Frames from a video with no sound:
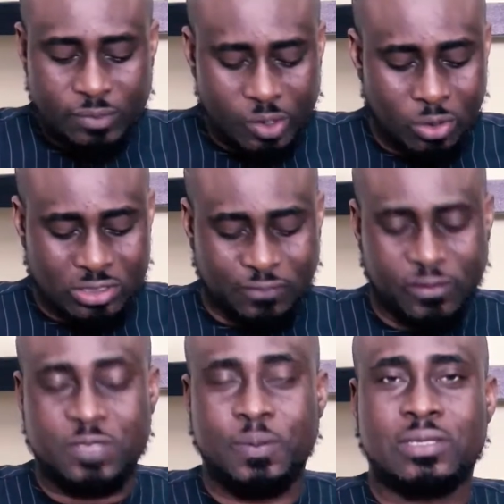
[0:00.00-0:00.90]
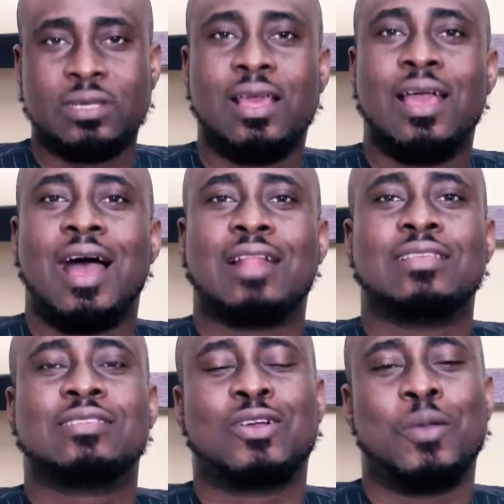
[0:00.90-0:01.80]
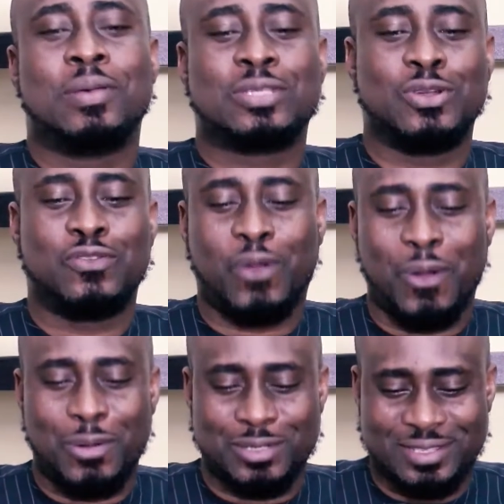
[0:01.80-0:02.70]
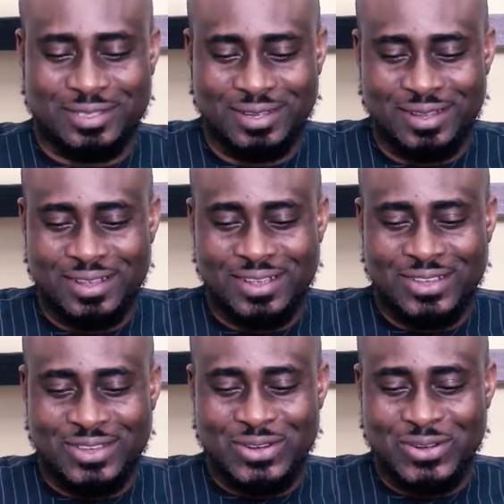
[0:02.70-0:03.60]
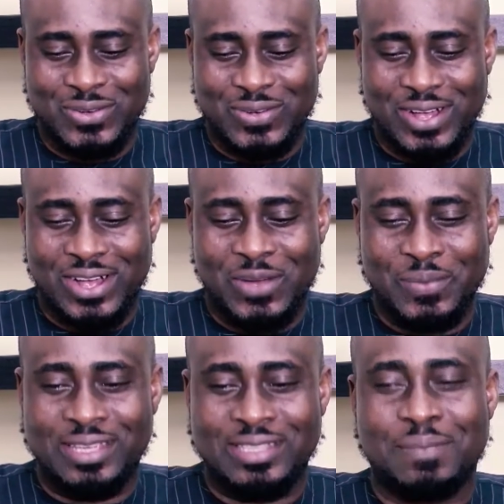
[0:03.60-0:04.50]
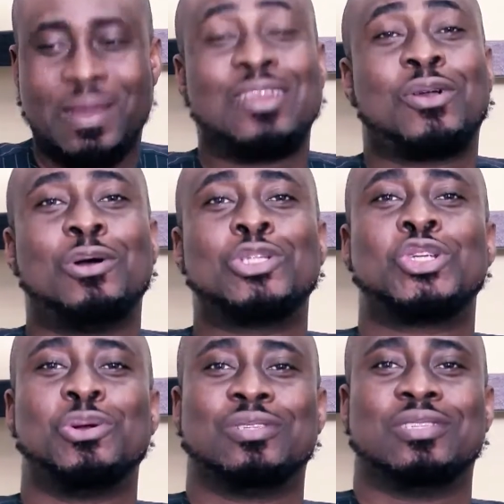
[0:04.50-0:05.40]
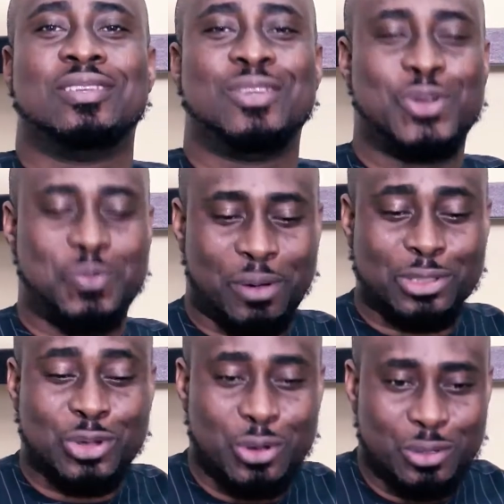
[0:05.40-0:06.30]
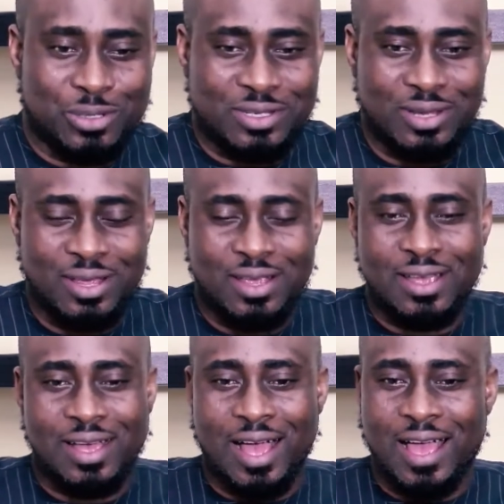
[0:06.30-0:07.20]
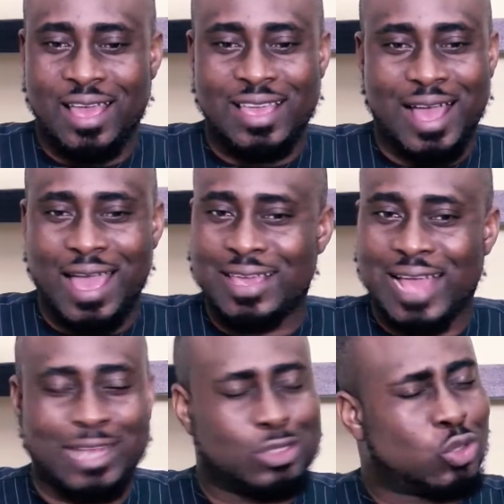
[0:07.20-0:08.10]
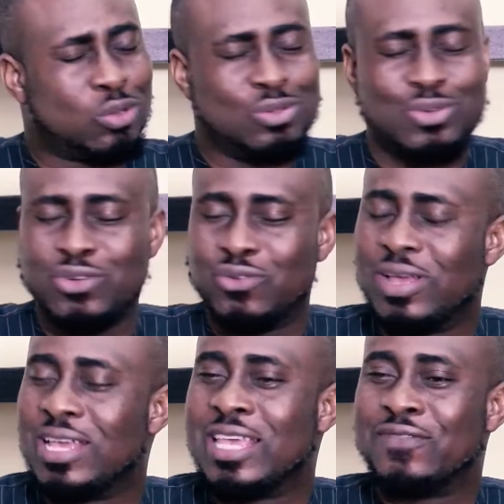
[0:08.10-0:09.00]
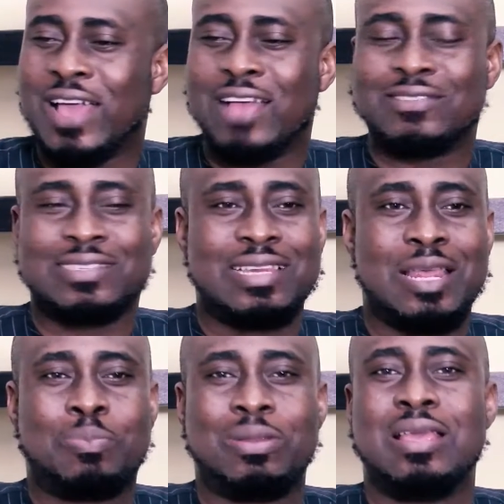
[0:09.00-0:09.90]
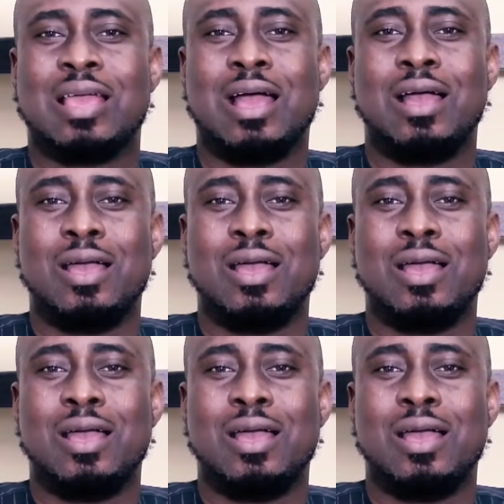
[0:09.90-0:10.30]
was the first person, and the second person, of course, you know, is the man they call Chelsea, you know, Paul Scholes. I don't know if I have seen a player